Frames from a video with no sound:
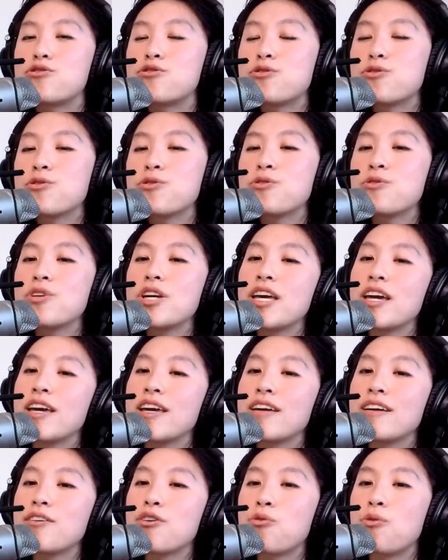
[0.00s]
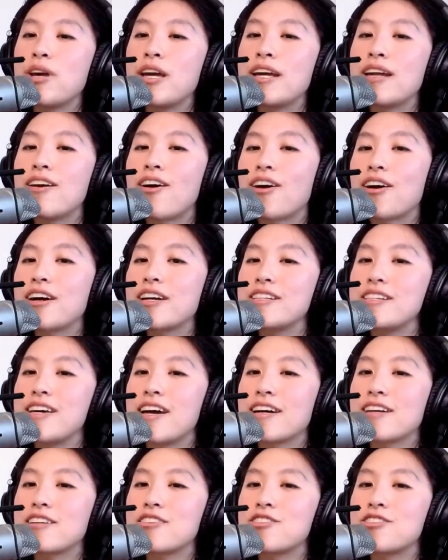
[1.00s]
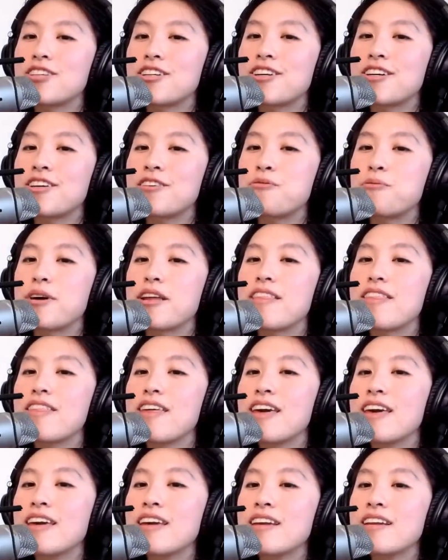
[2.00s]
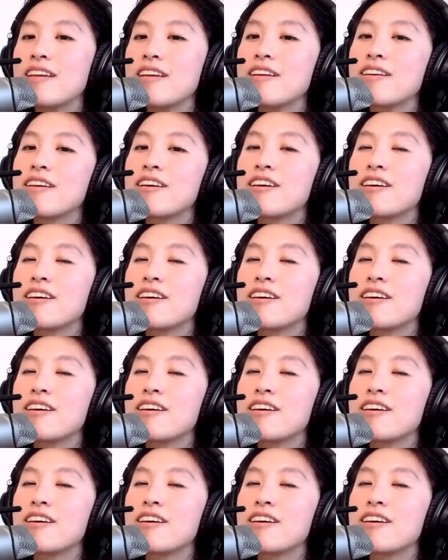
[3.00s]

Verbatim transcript: true king queen architecture within